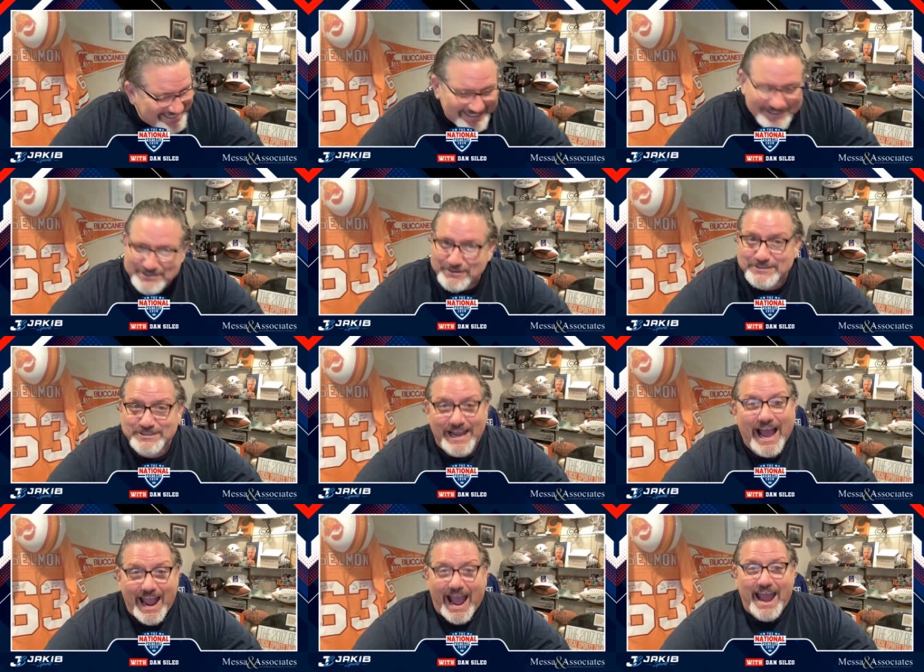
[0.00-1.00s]
Seriously,
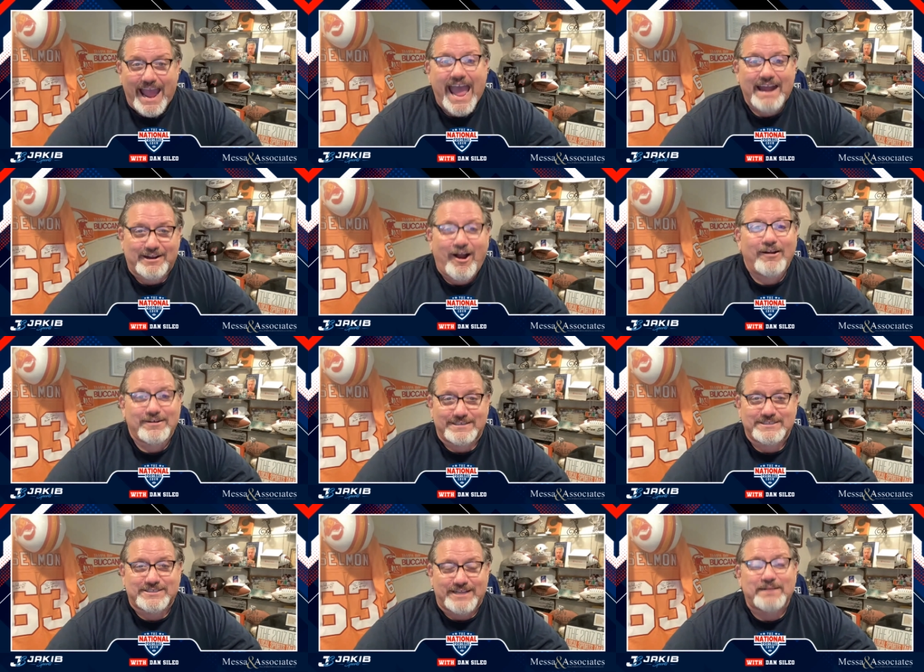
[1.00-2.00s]
I, I, had gone to the
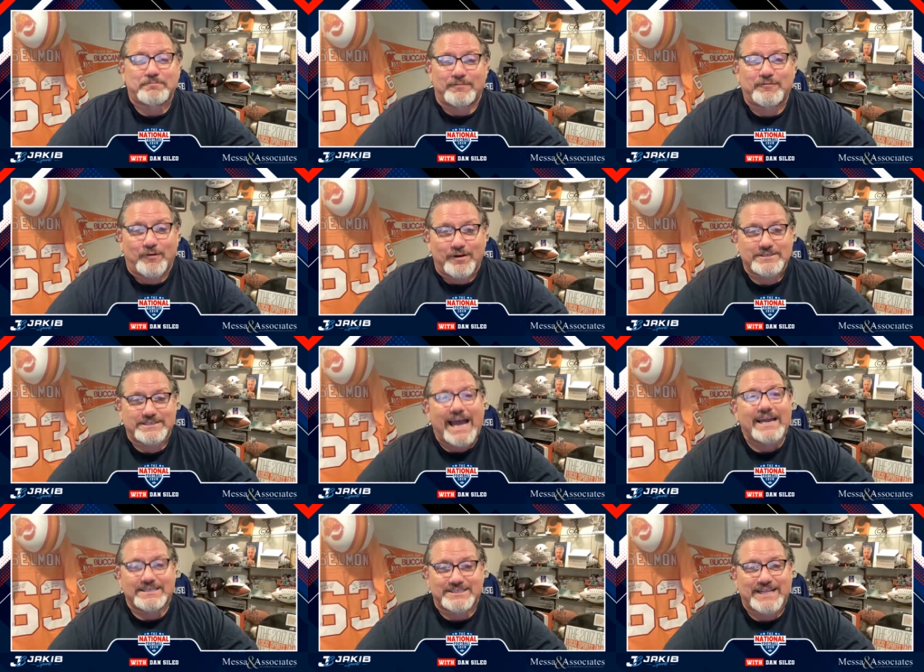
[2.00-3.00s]
stick before,
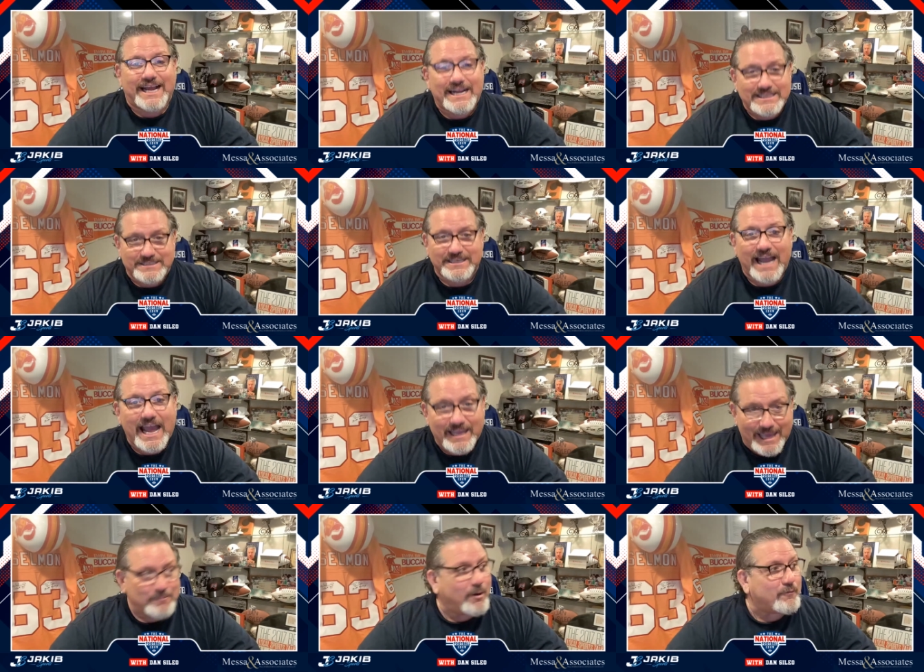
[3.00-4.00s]
sat in the stands. The guy
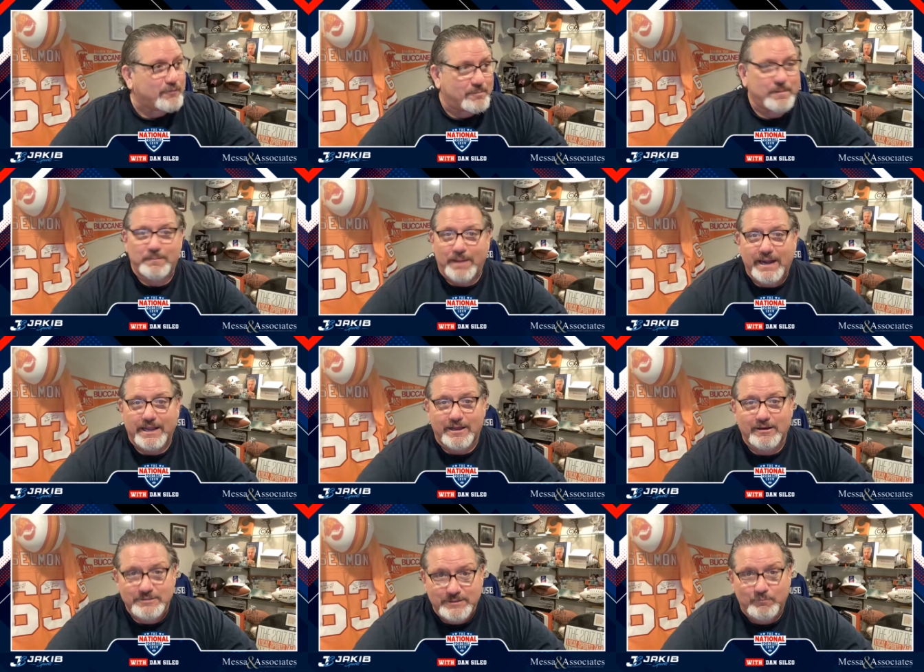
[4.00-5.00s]
came over to me, man. He
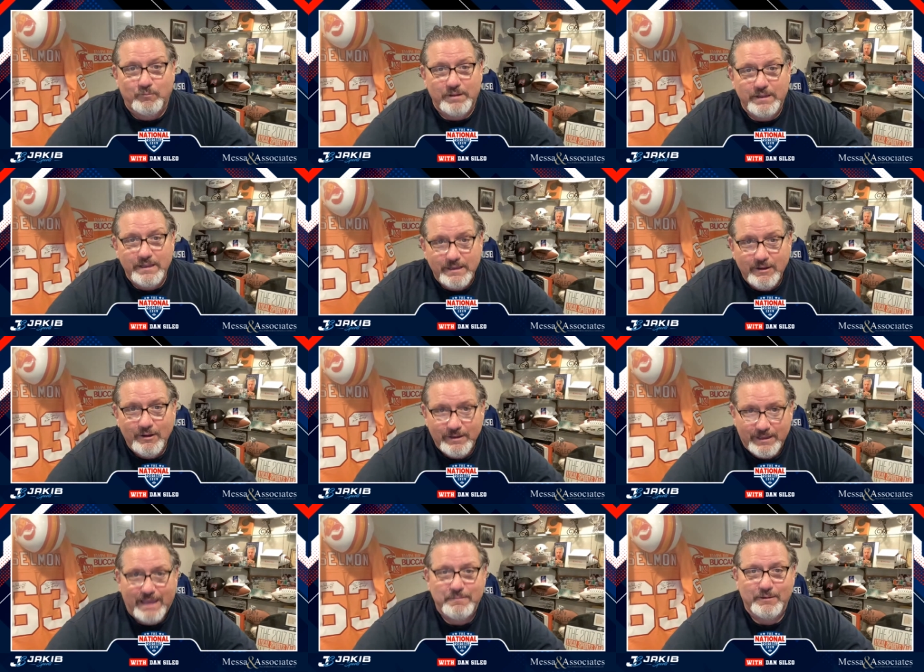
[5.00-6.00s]
goes,
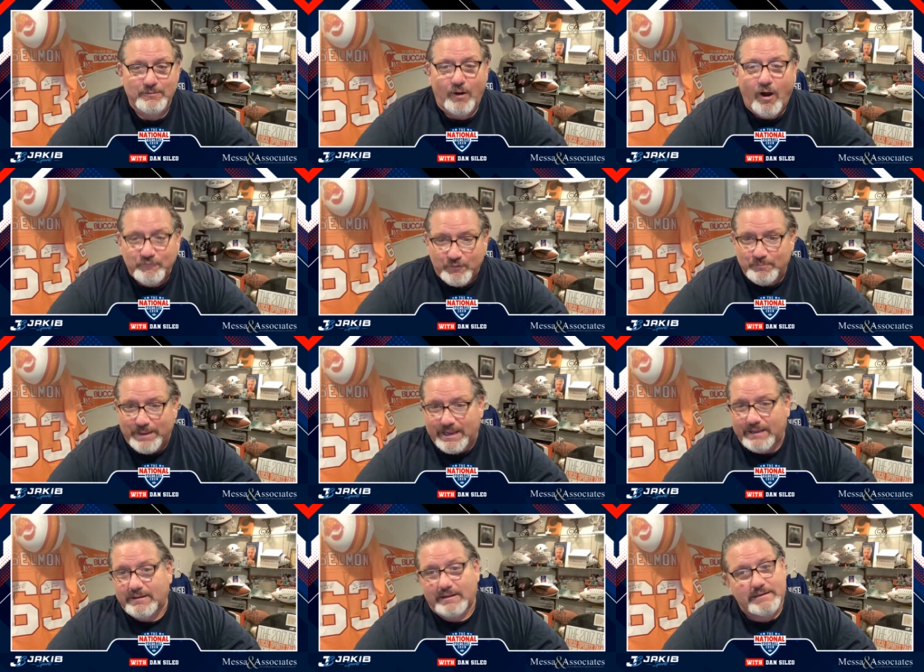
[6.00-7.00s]
gave me, offered
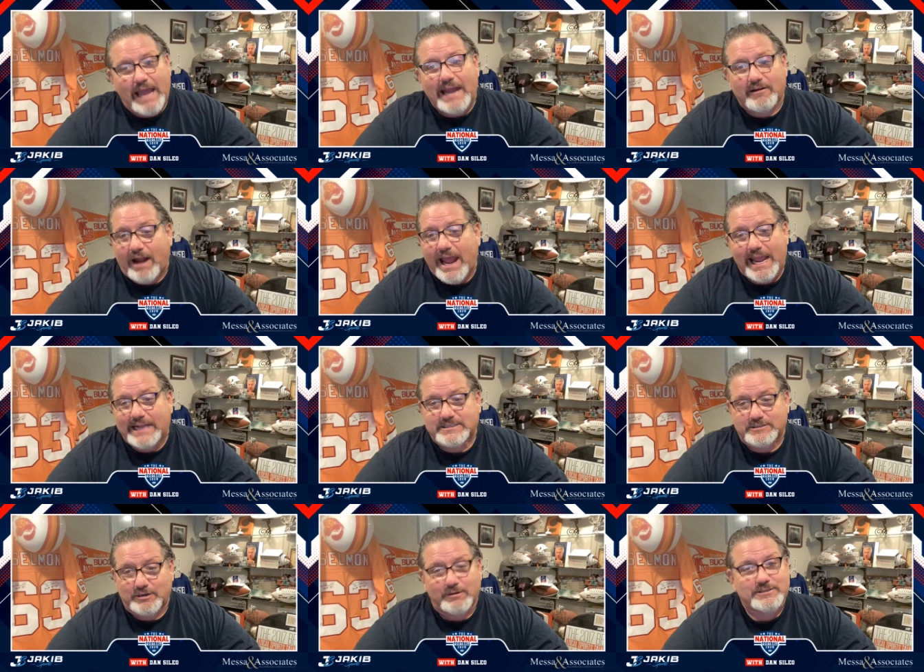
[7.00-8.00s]
me, Niner, I hate to
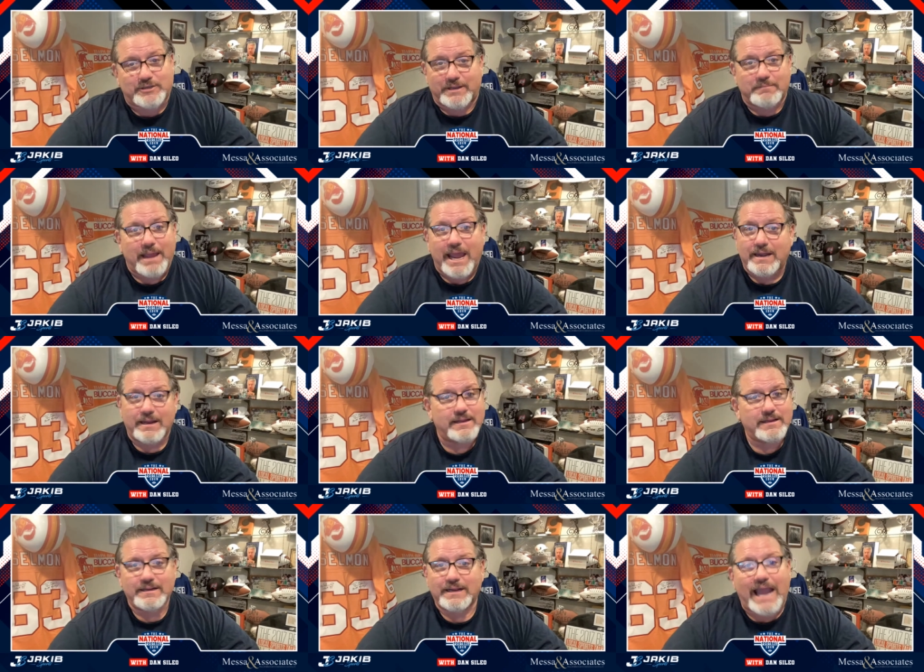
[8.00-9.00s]
do it to you, man.
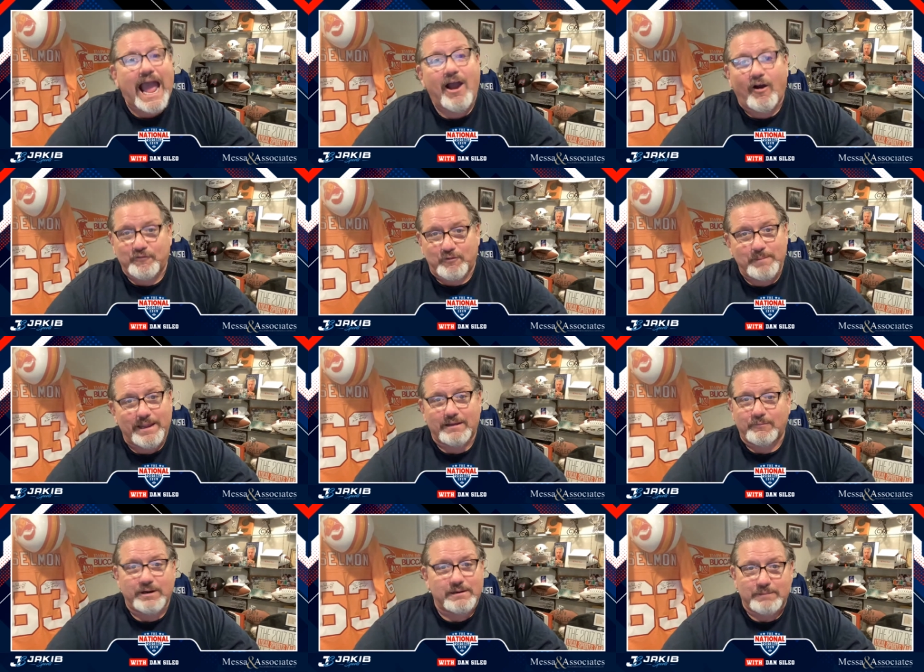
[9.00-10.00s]
Guy offered me
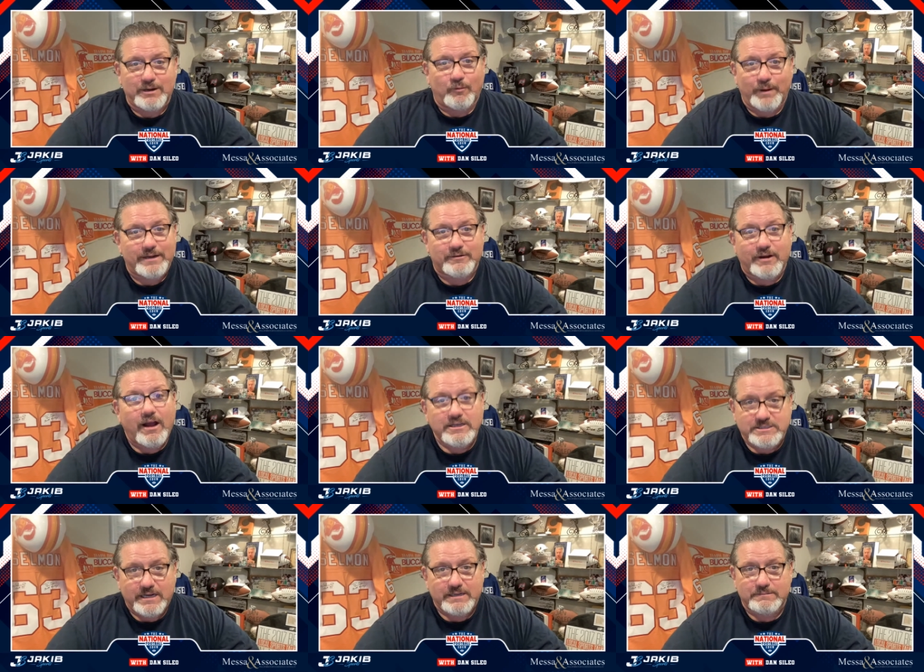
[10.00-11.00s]
one of them little wiener
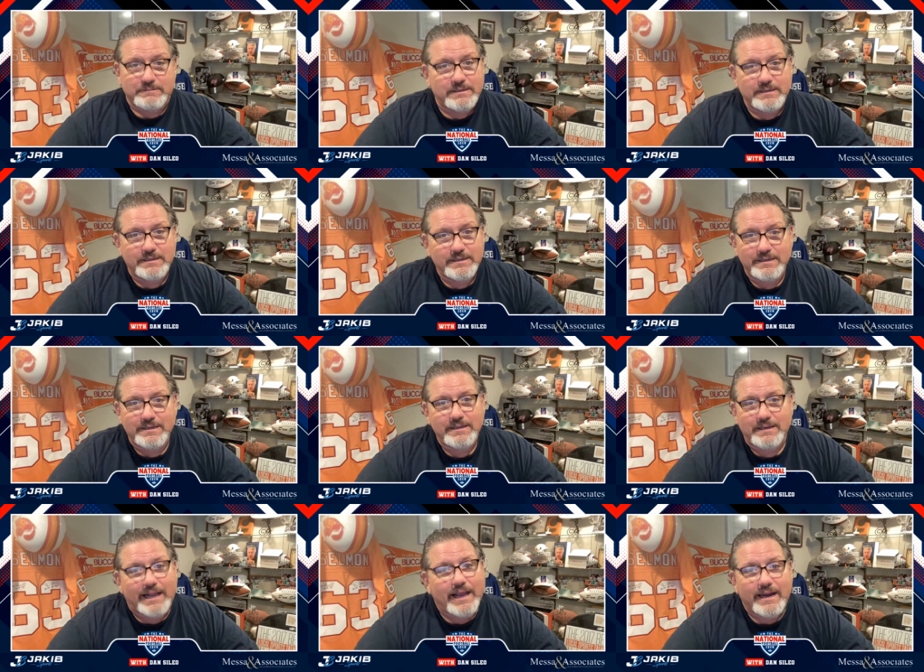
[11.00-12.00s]
dogs on a,
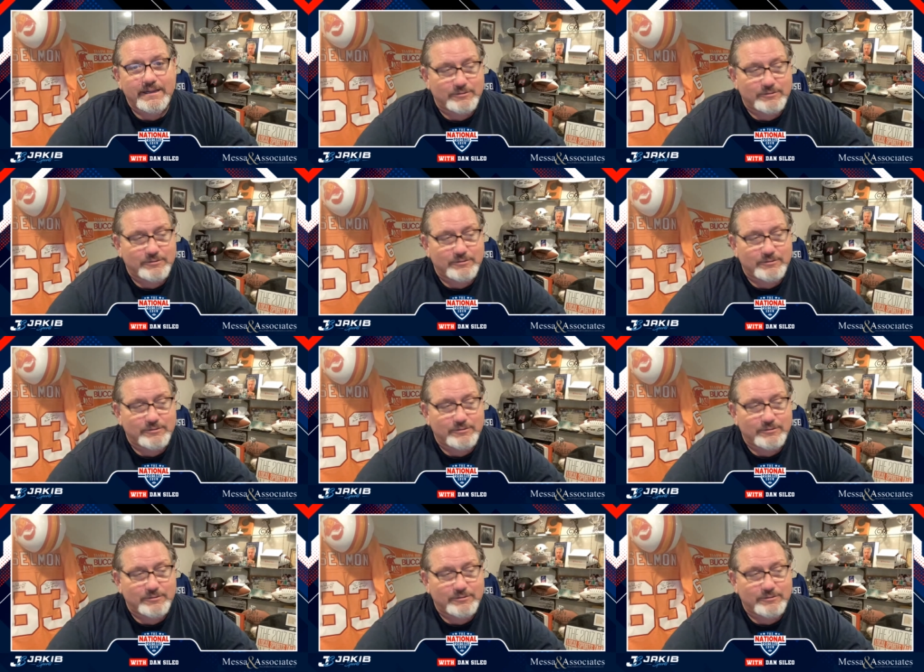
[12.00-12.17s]
like on a